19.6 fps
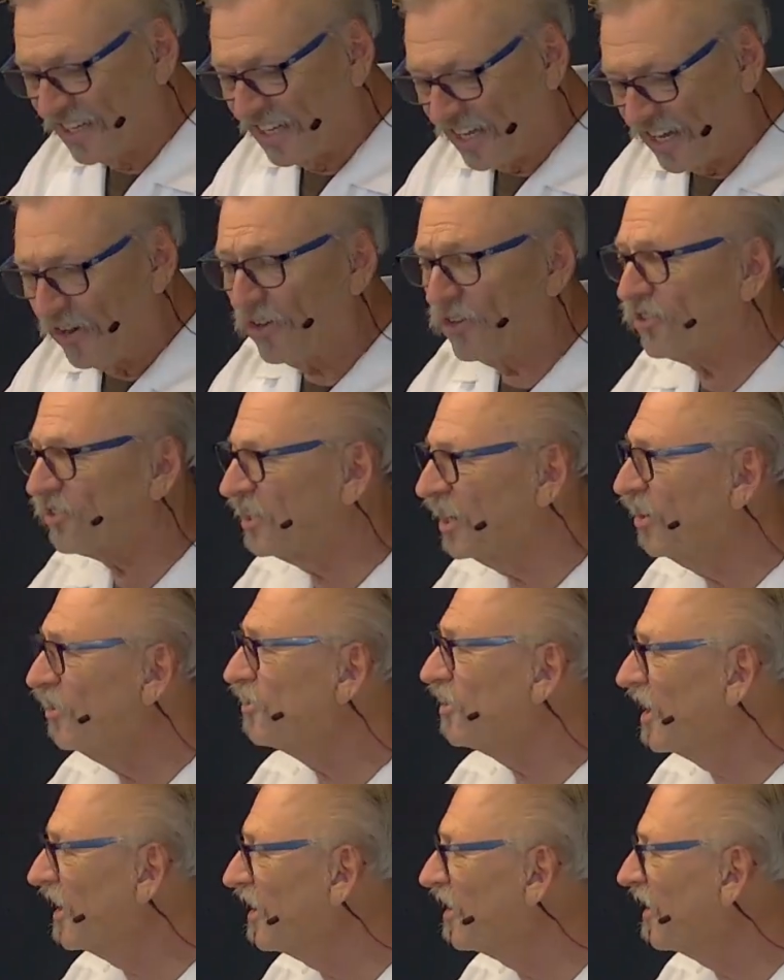Here's,
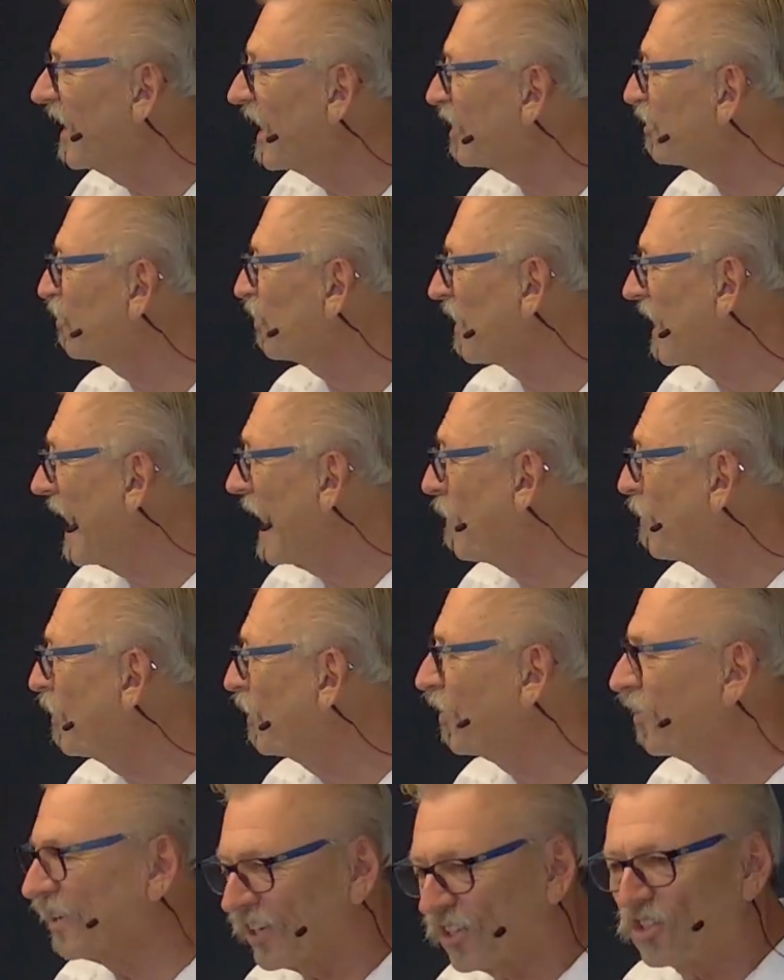here's a little extra
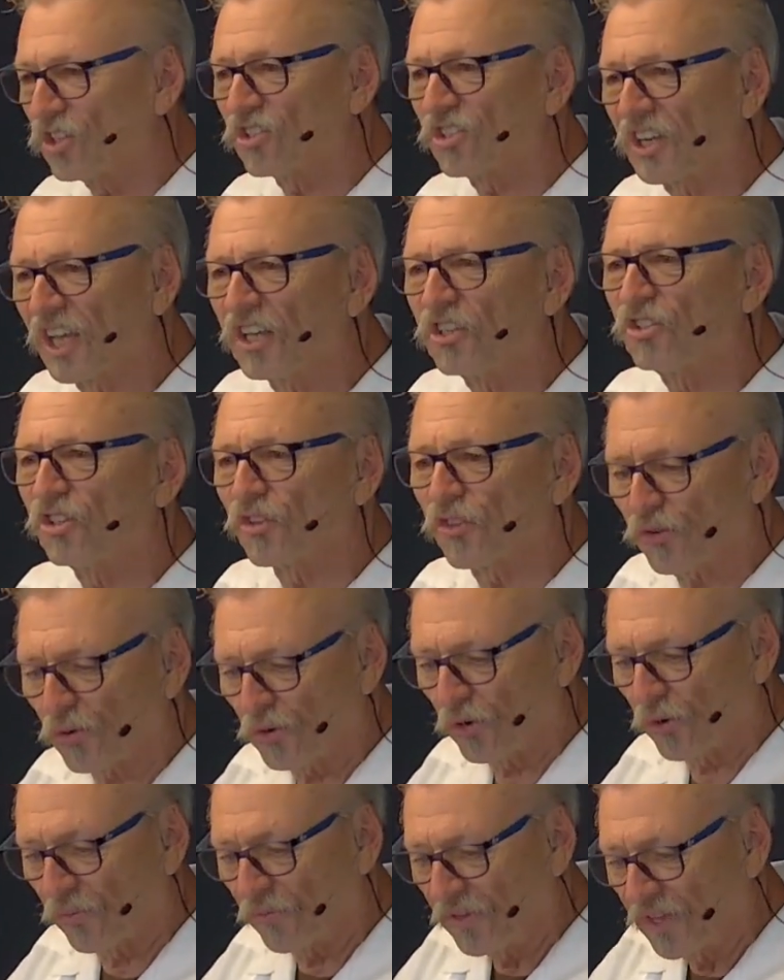capital to just get you
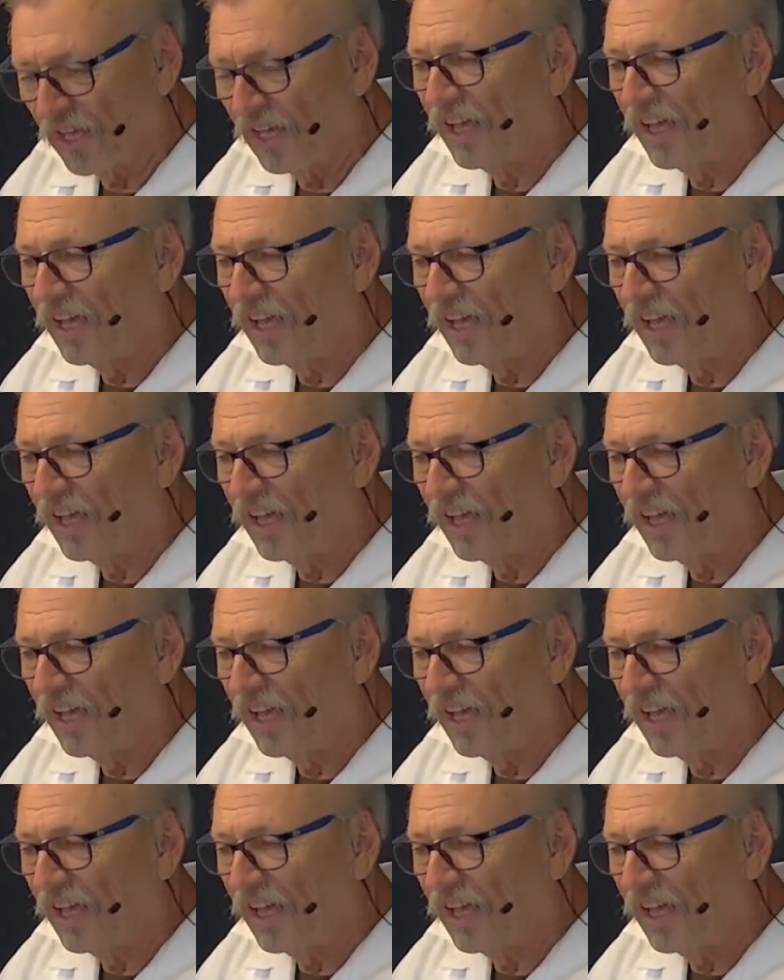through.